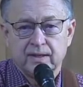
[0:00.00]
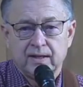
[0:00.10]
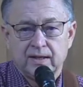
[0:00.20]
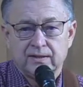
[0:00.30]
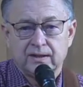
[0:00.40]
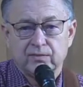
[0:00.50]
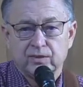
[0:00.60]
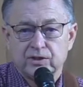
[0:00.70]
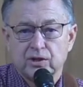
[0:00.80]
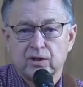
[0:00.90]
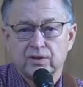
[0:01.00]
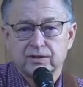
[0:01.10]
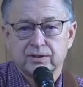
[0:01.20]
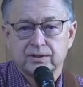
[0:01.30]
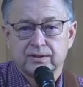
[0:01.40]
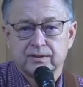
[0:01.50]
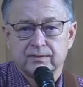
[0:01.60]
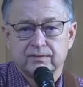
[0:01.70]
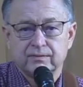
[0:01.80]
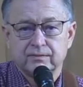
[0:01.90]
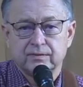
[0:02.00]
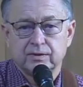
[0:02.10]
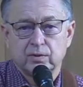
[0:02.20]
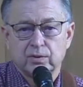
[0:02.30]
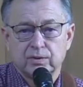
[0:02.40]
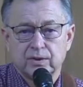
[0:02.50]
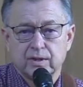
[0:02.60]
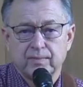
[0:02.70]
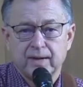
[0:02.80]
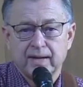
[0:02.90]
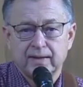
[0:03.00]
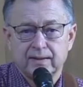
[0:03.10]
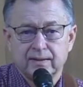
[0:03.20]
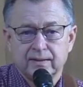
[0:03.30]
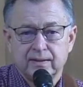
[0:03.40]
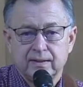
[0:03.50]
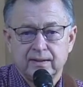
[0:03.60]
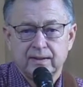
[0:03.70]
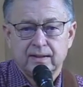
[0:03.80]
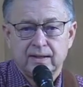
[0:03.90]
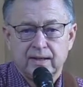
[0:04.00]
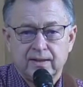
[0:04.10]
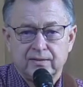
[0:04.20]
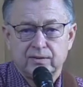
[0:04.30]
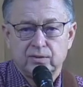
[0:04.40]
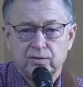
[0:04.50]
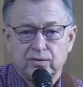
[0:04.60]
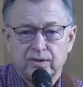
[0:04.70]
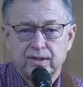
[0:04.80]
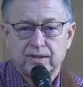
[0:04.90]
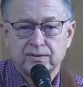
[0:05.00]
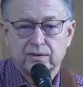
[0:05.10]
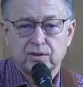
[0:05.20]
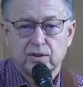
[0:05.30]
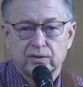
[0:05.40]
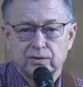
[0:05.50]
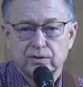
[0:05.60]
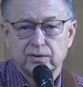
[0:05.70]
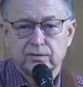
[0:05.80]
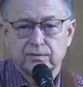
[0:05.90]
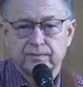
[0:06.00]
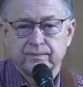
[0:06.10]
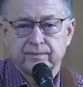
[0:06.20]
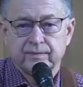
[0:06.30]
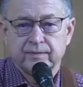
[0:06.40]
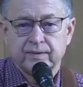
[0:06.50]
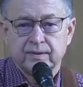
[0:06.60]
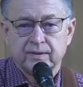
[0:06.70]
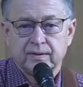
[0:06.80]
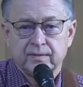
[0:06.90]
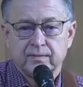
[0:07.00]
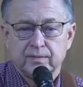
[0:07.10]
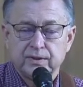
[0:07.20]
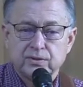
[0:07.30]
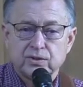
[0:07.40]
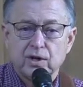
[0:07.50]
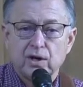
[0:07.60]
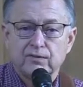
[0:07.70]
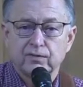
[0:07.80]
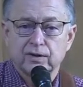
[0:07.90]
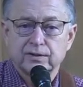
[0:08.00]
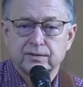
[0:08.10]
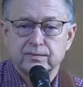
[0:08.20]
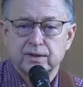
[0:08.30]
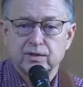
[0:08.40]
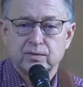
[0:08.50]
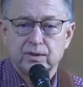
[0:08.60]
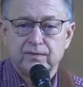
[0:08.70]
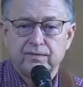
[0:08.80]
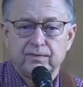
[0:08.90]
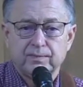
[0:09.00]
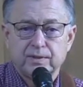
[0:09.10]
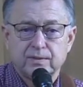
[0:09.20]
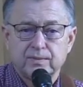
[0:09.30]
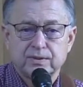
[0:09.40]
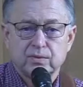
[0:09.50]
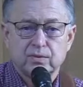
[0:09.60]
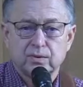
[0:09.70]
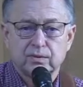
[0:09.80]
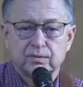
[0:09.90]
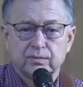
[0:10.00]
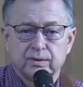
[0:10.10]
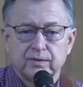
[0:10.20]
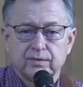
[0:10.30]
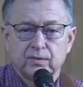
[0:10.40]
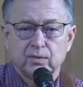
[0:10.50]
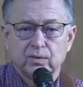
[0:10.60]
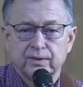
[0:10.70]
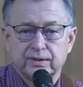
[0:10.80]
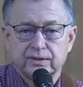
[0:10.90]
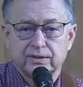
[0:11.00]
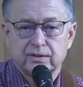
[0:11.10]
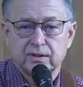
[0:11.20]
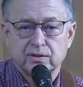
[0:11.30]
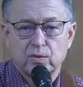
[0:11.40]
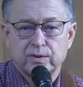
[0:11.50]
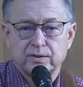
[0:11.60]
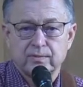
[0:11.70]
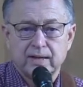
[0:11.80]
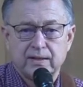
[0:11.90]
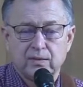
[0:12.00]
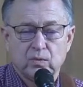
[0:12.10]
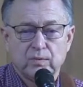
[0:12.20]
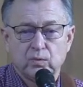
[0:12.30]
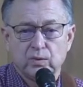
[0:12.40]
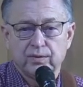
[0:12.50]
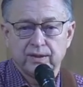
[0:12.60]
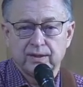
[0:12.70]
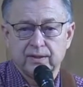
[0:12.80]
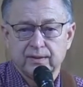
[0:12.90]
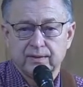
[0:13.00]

and to get recharged in order to come back and to do the things he's called to do. But this is hard for us because we live in a busy, busy world. We live in a world that just is always demanding one more thing